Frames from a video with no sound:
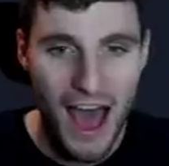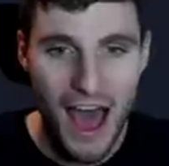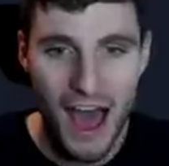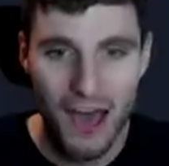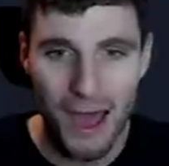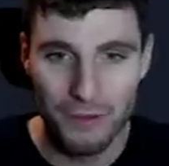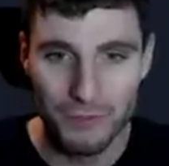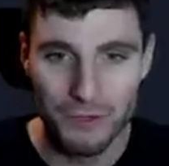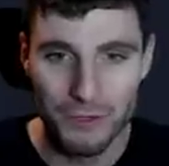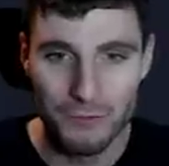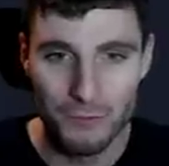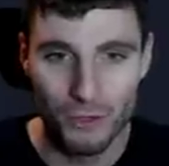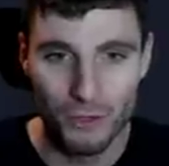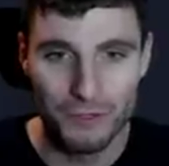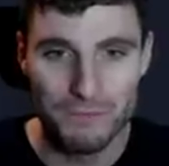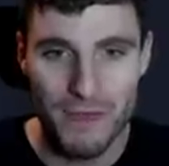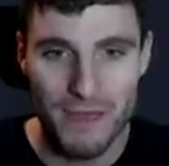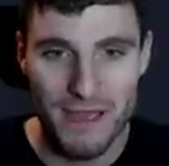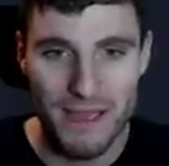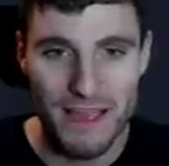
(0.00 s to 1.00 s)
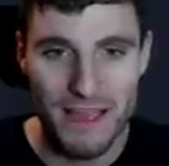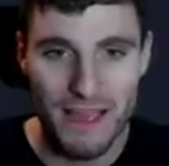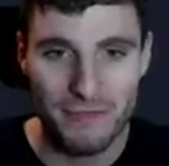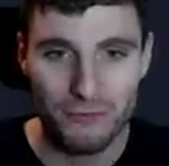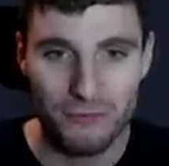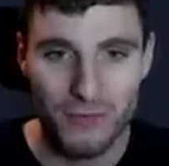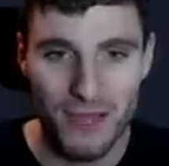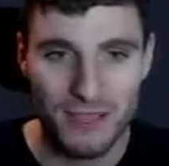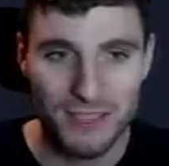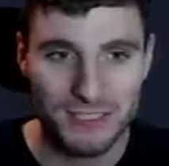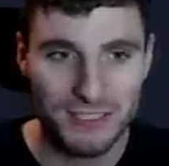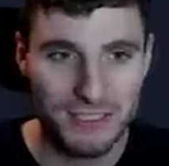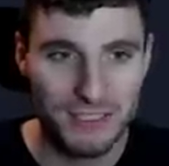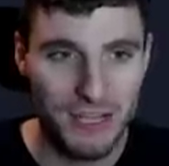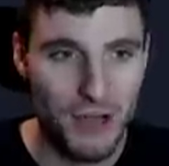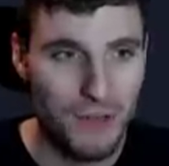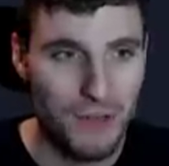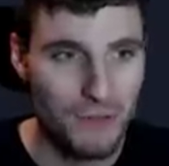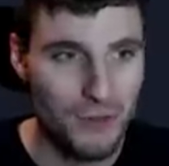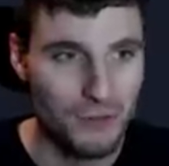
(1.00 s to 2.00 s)
uh, would would be if we actually
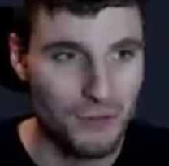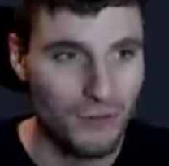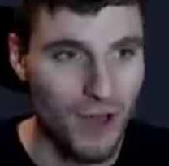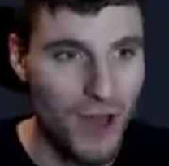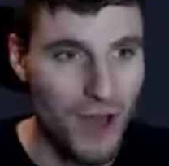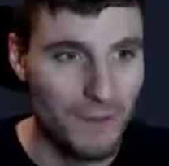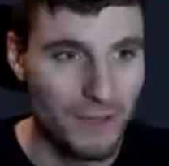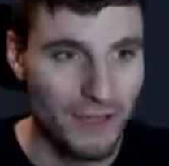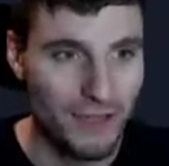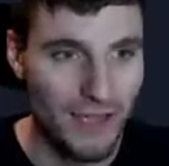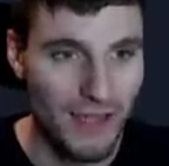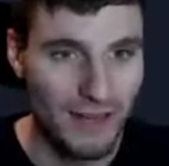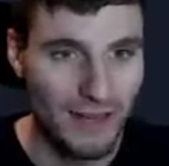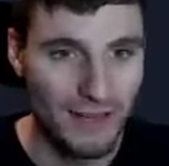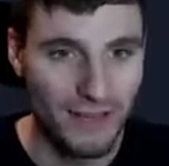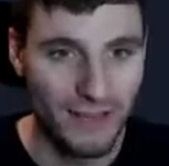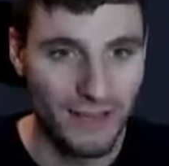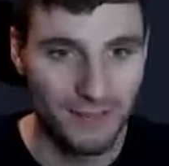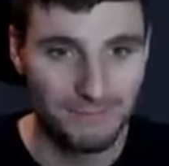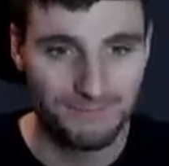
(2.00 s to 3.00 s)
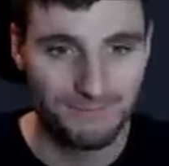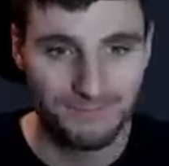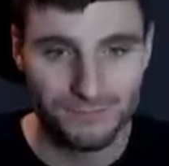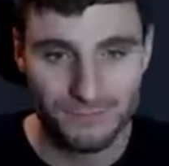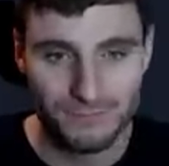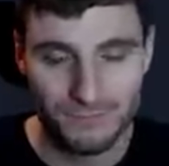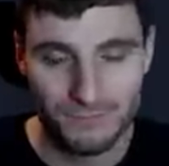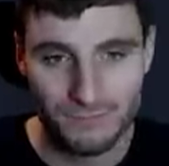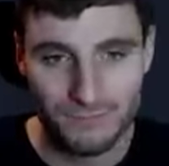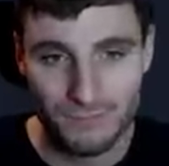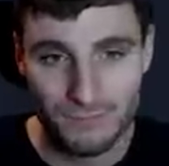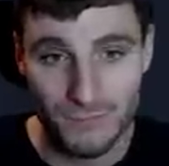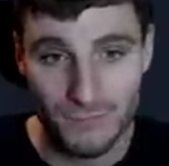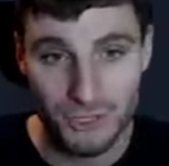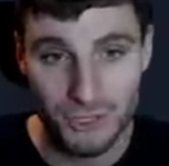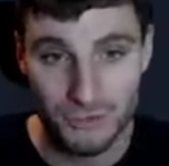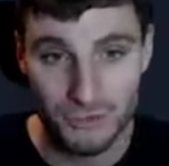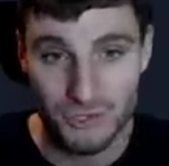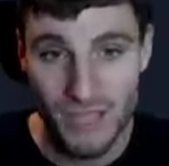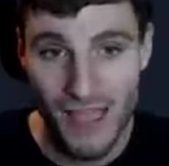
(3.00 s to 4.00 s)
got a move up again here
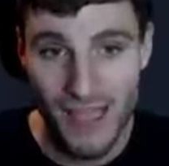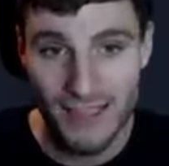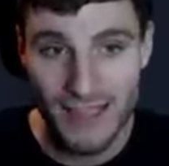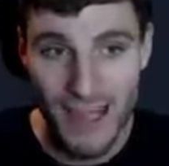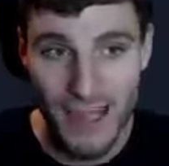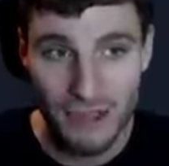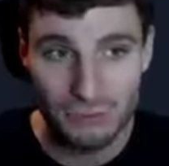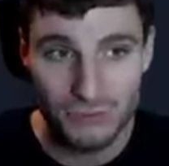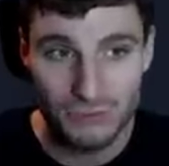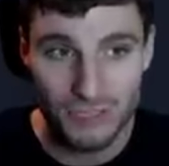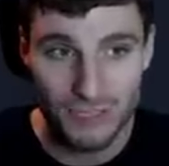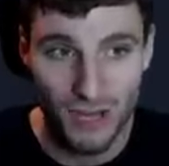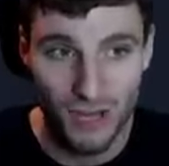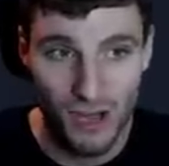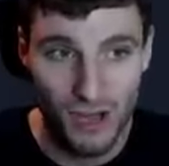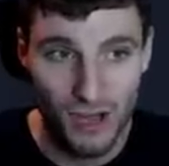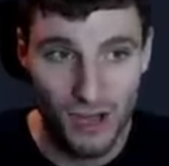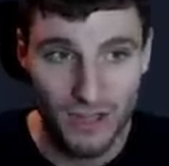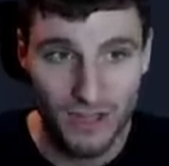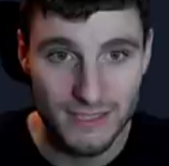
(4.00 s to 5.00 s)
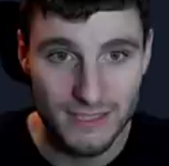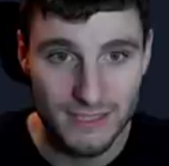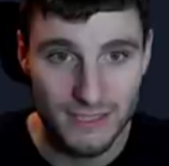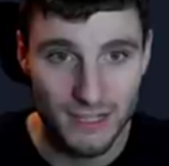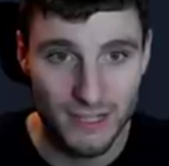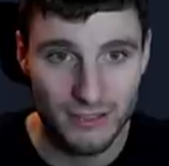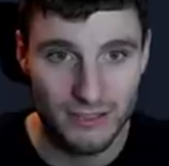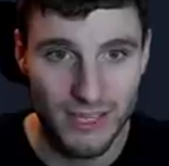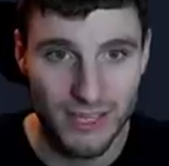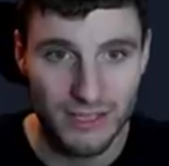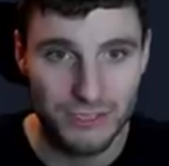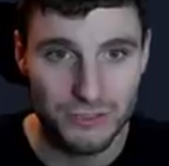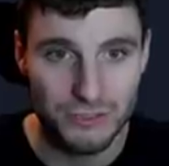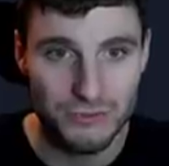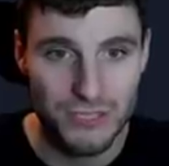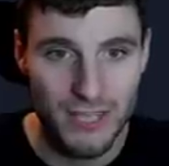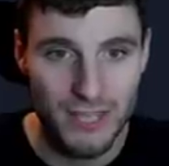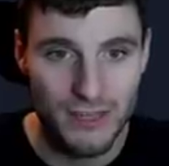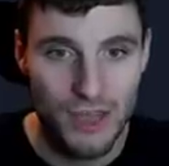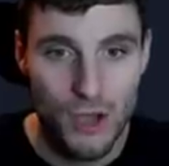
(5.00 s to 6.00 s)
to take out the highs. Okay, to
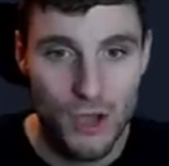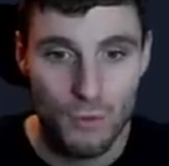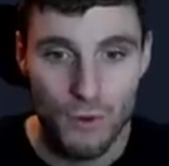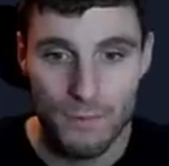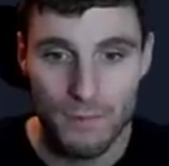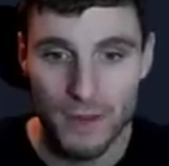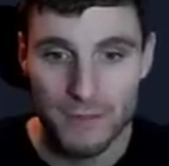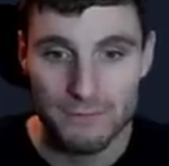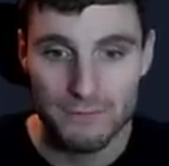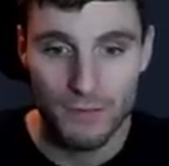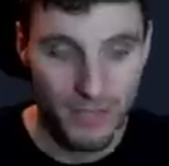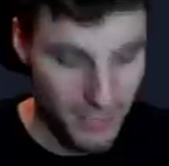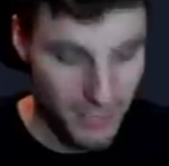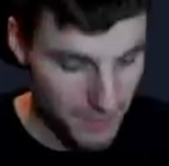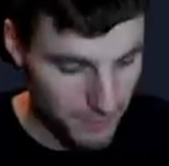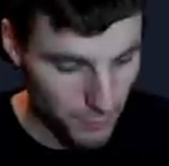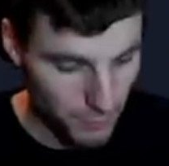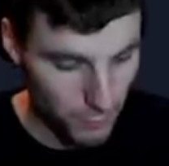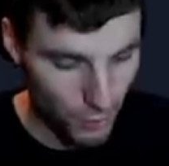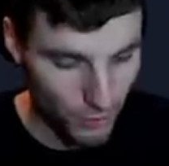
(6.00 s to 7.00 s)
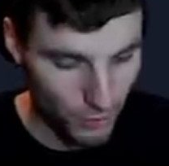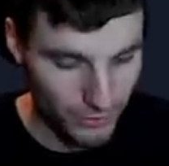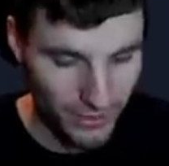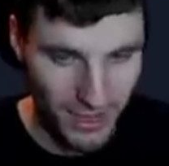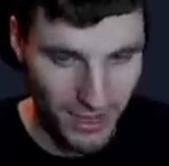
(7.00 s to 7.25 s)
take well, my, my number one